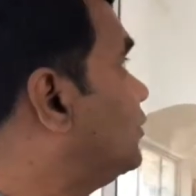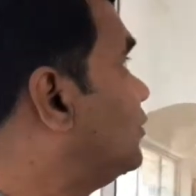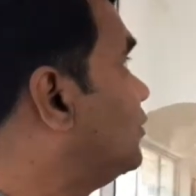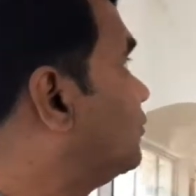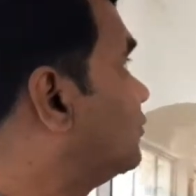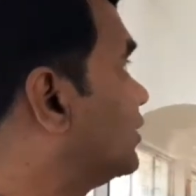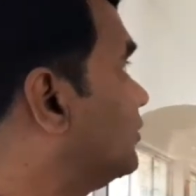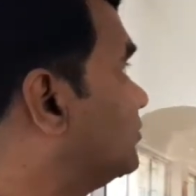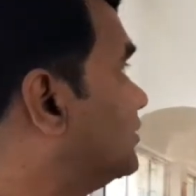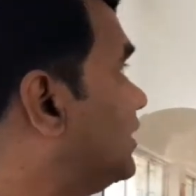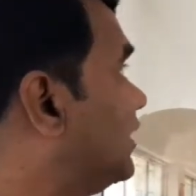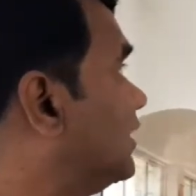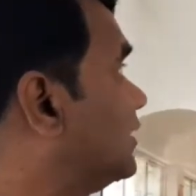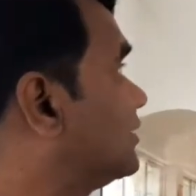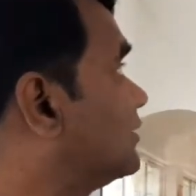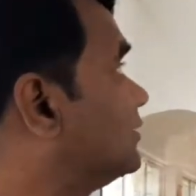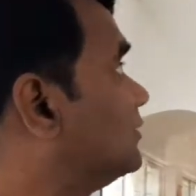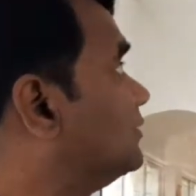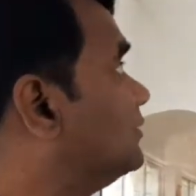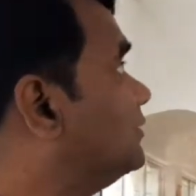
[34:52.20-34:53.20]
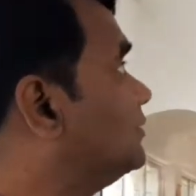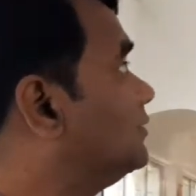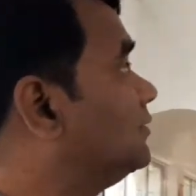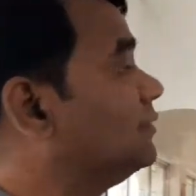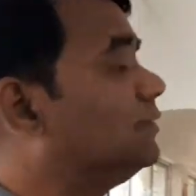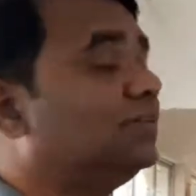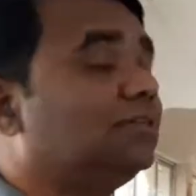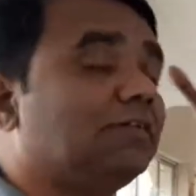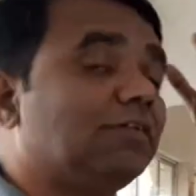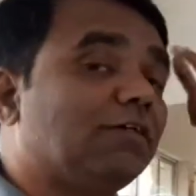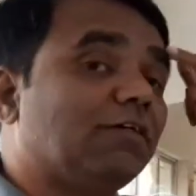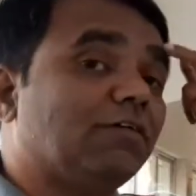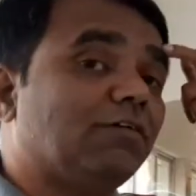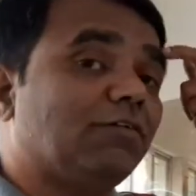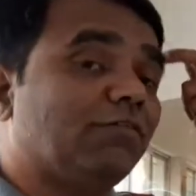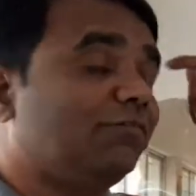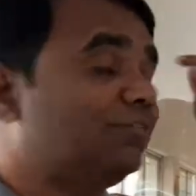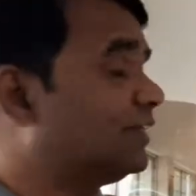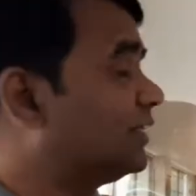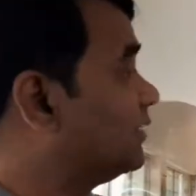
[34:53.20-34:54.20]
from that
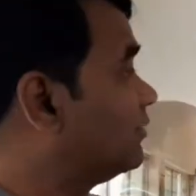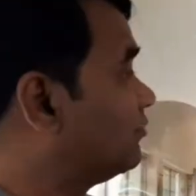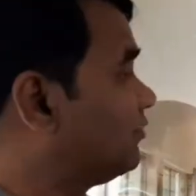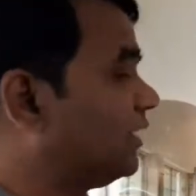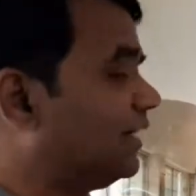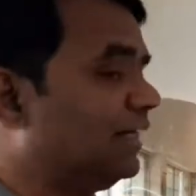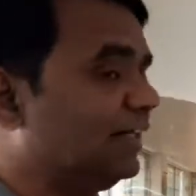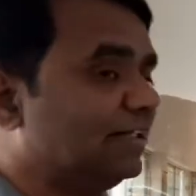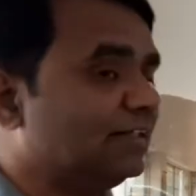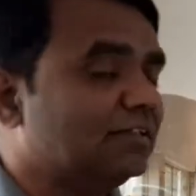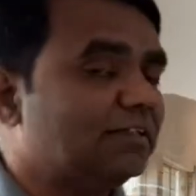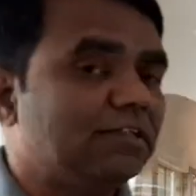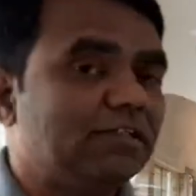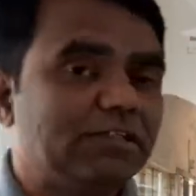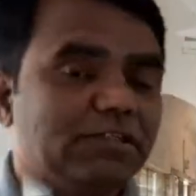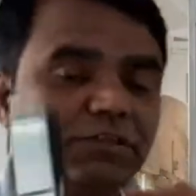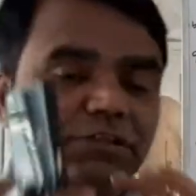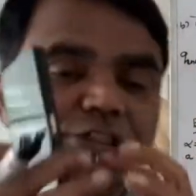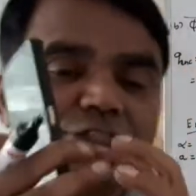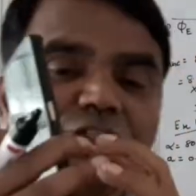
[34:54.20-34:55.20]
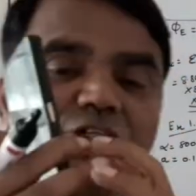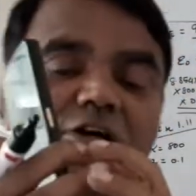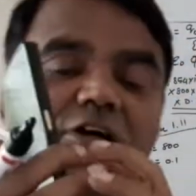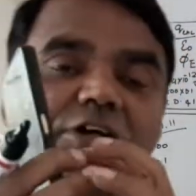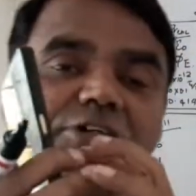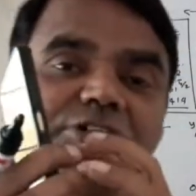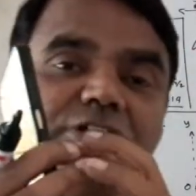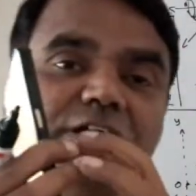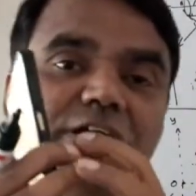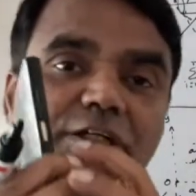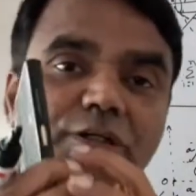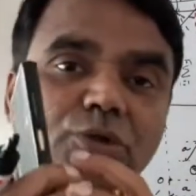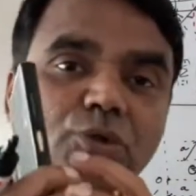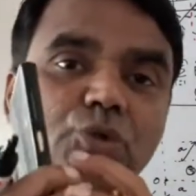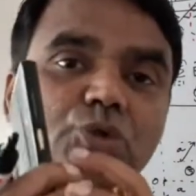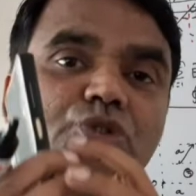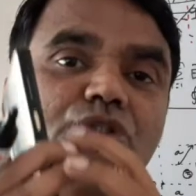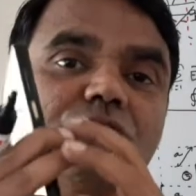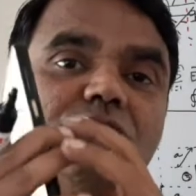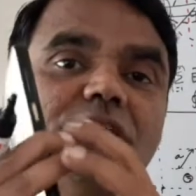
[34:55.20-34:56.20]
we can find the charge
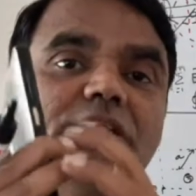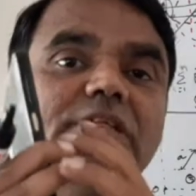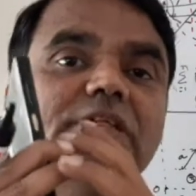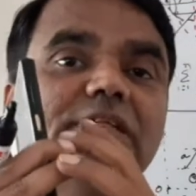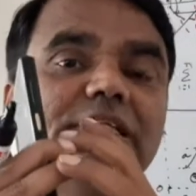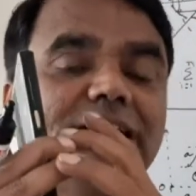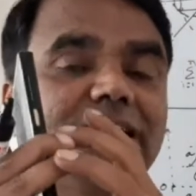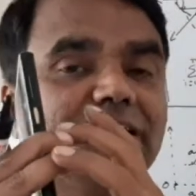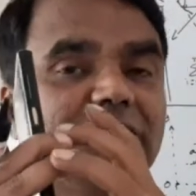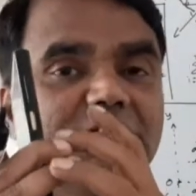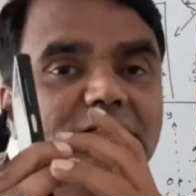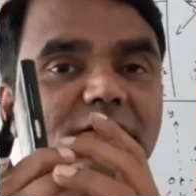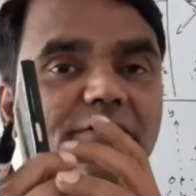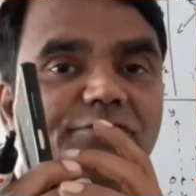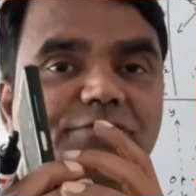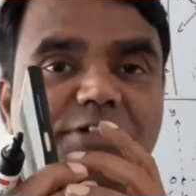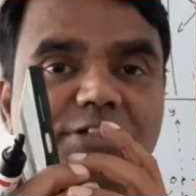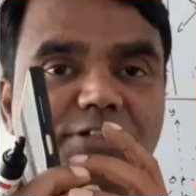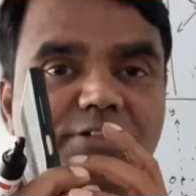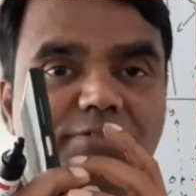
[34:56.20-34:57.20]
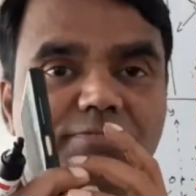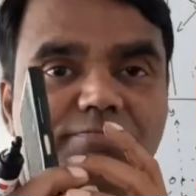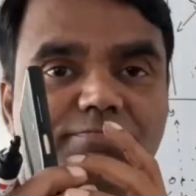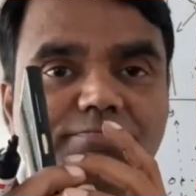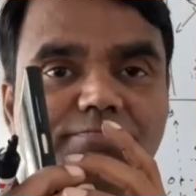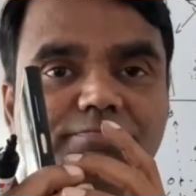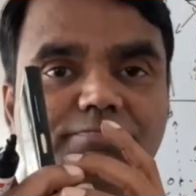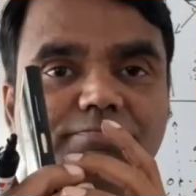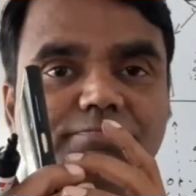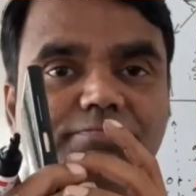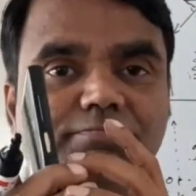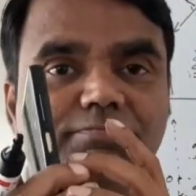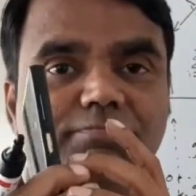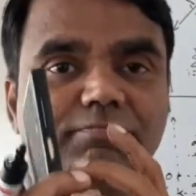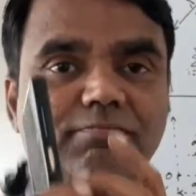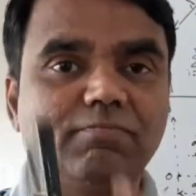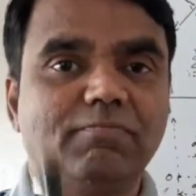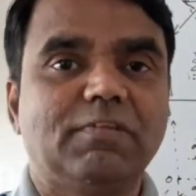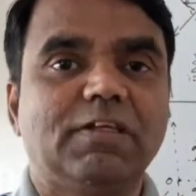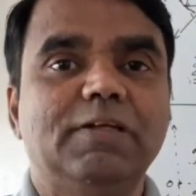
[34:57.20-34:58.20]
enclosed in that surface.
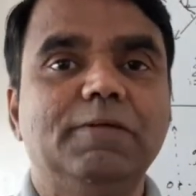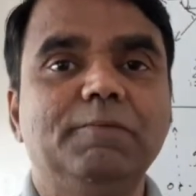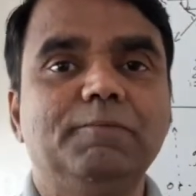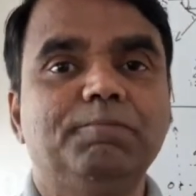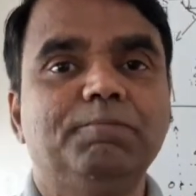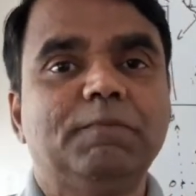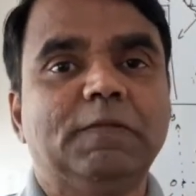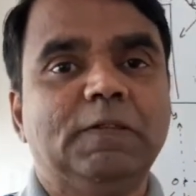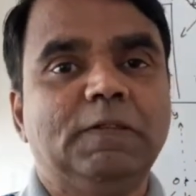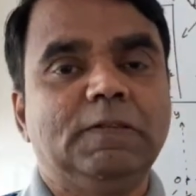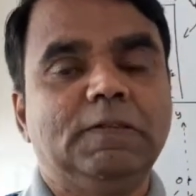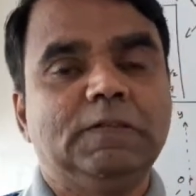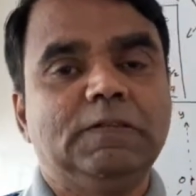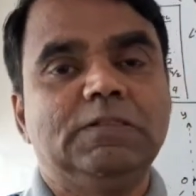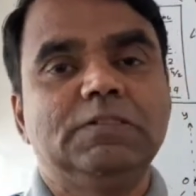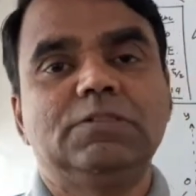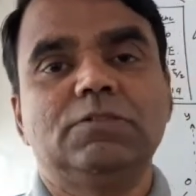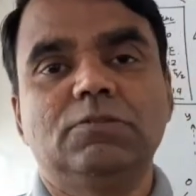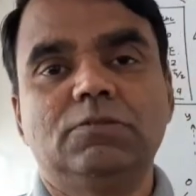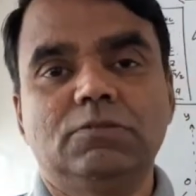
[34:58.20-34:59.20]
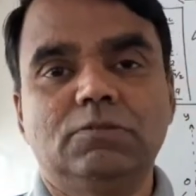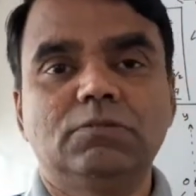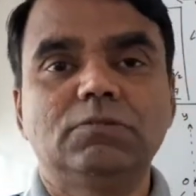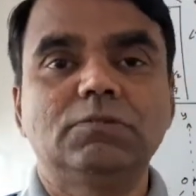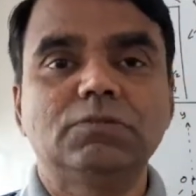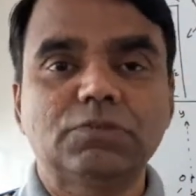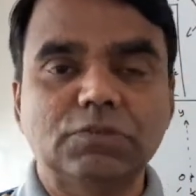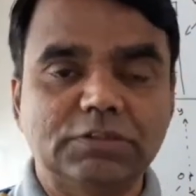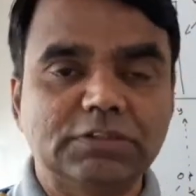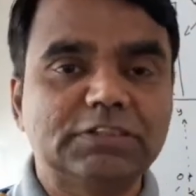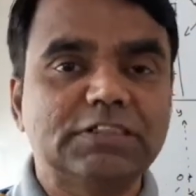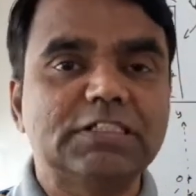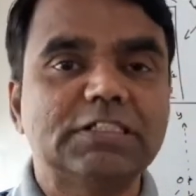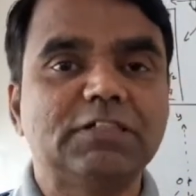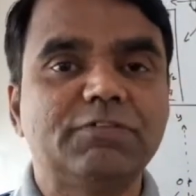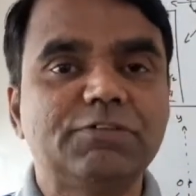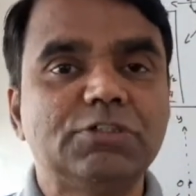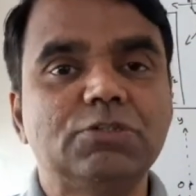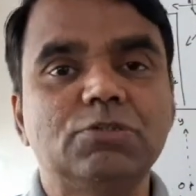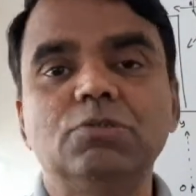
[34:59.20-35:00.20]
Okay? So this is how
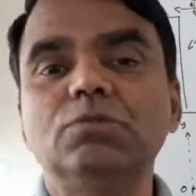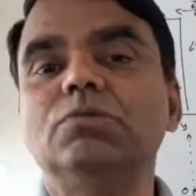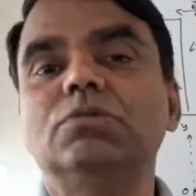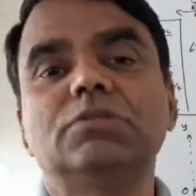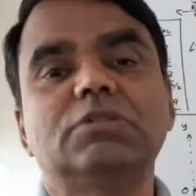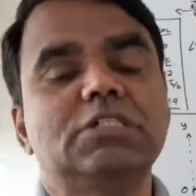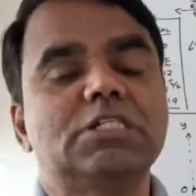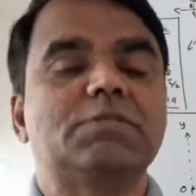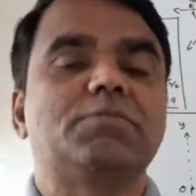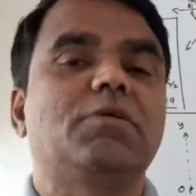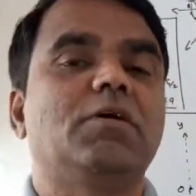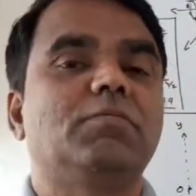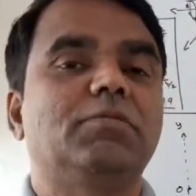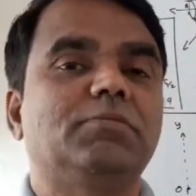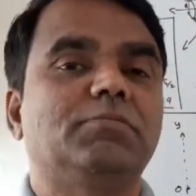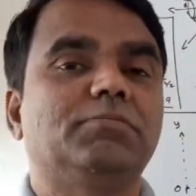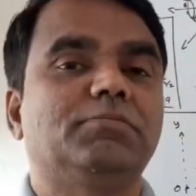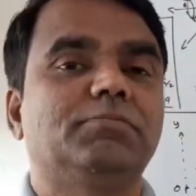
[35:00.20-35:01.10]
you do this problem.